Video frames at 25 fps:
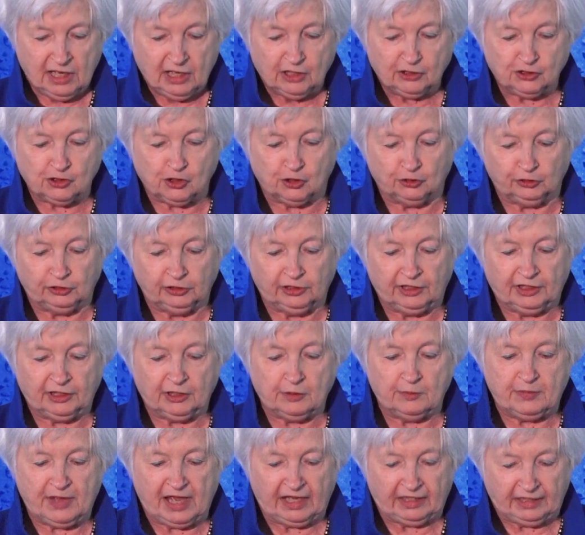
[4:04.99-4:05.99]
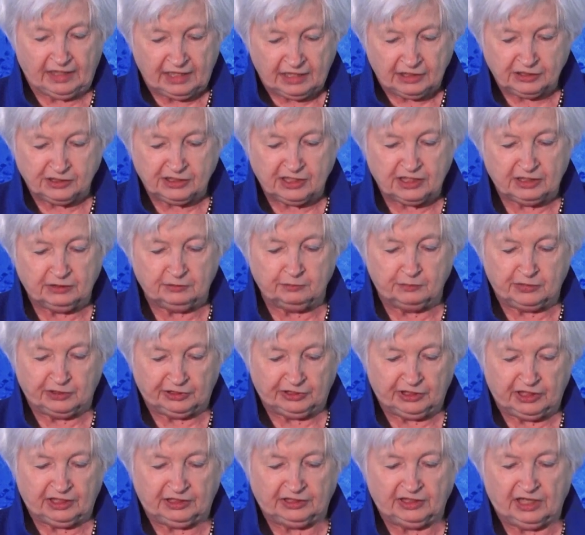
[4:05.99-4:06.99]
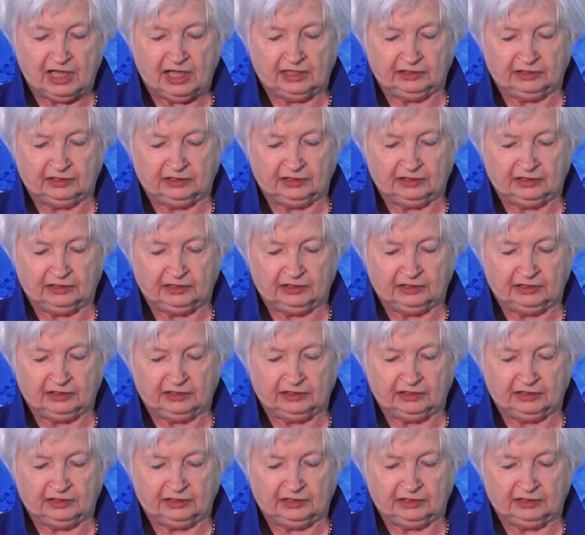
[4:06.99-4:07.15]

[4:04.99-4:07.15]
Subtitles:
totaling about $18 billion.